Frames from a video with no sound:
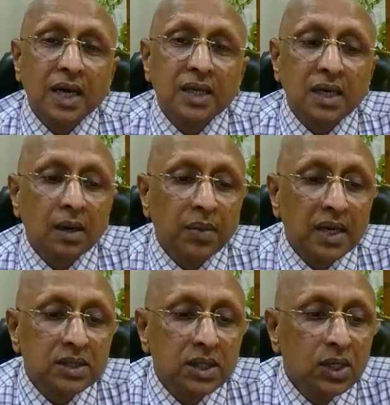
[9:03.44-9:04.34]
has the
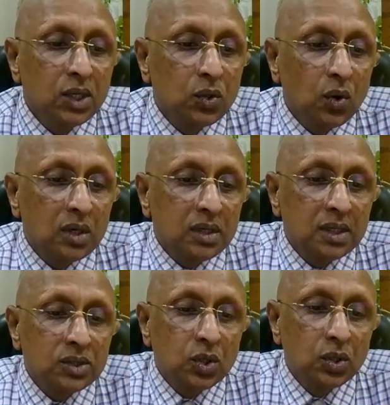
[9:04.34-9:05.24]
capacity to alter
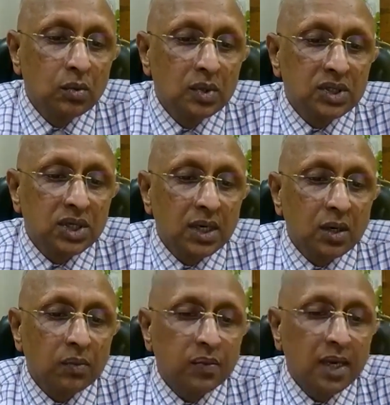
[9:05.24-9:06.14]
the human state
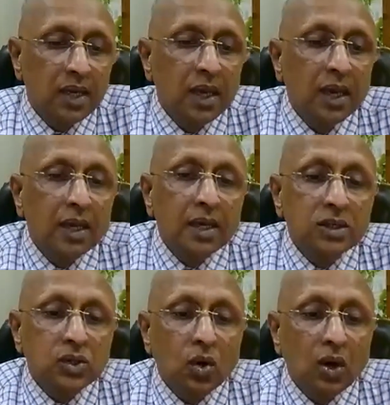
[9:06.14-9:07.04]
of health,
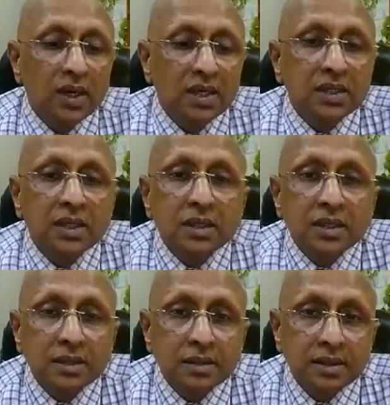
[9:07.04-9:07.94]
is called as a
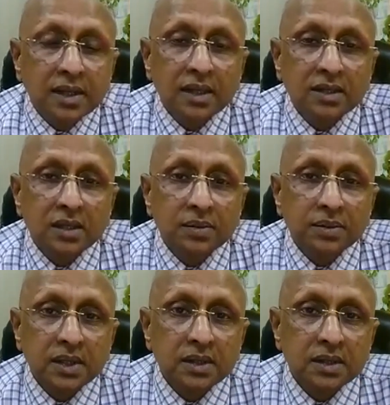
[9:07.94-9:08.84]
drug
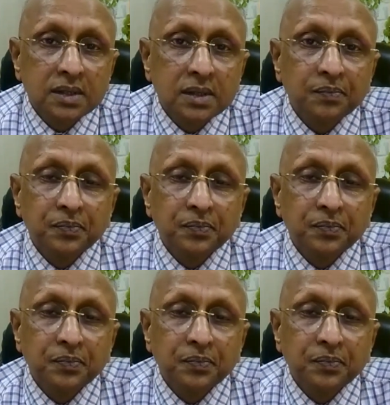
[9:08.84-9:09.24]
substance.